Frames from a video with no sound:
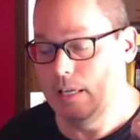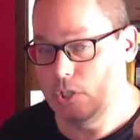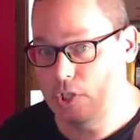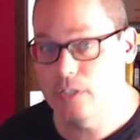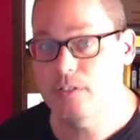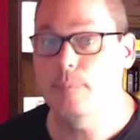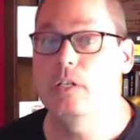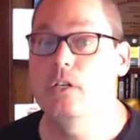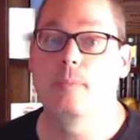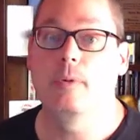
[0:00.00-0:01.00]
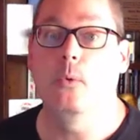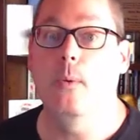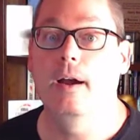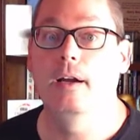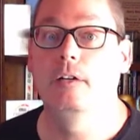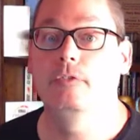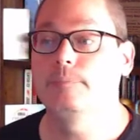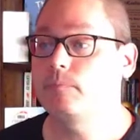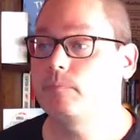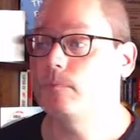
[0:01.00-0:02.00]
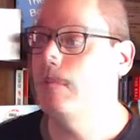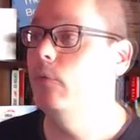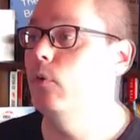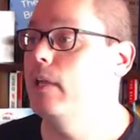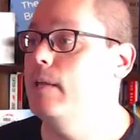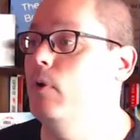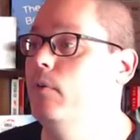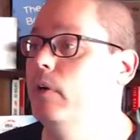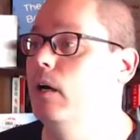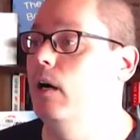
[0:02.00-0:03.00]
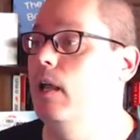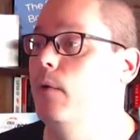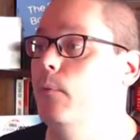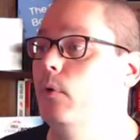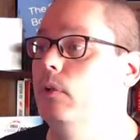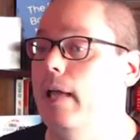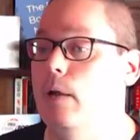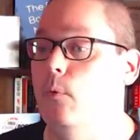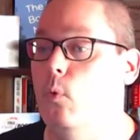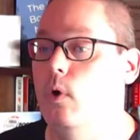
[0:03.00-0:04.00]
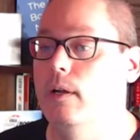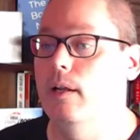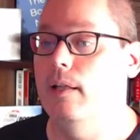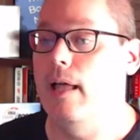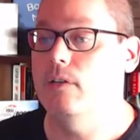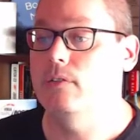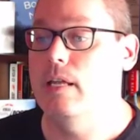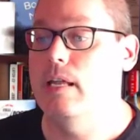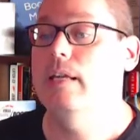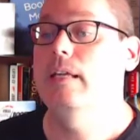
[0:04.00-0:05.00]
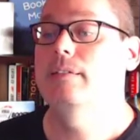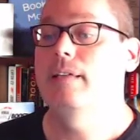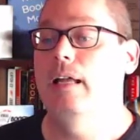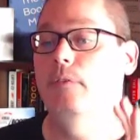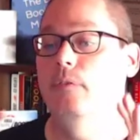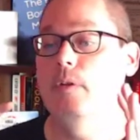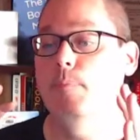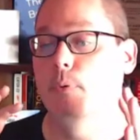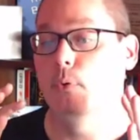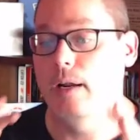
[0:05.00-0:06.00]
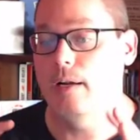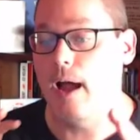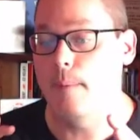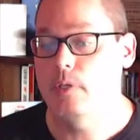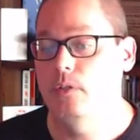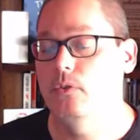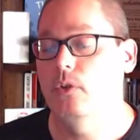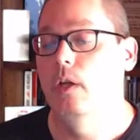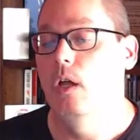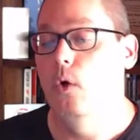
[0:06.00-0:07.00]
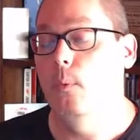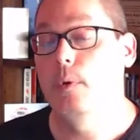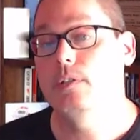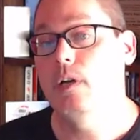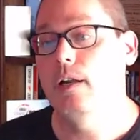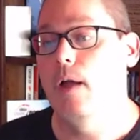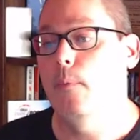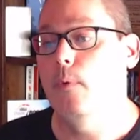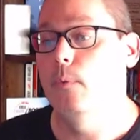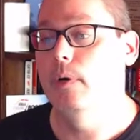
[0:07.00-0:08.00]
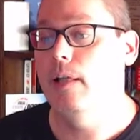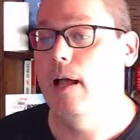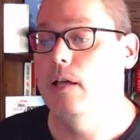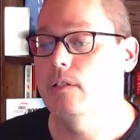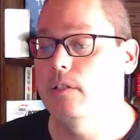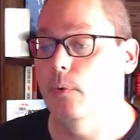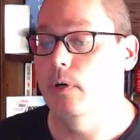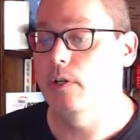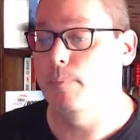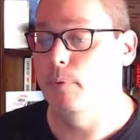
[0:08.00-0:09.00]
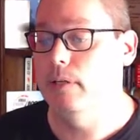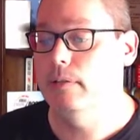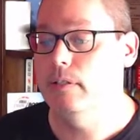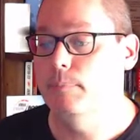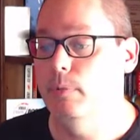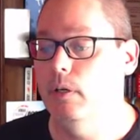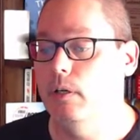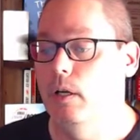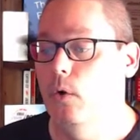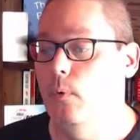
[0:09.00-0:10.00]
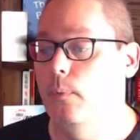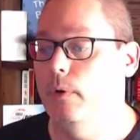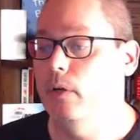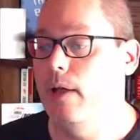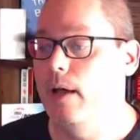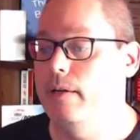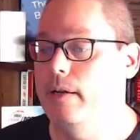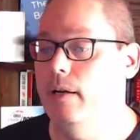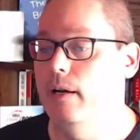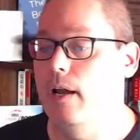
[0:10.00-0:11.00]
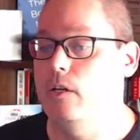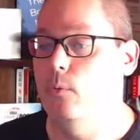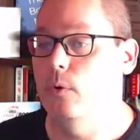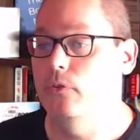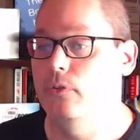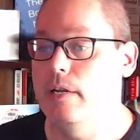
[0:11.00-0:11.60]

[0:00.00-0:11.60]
Just something you should be aware of. And we'll keep moving on, and we'll look at one last thing inside of the print options. When we start and we realize that we're going to print this book, we want to go down here, and you want to see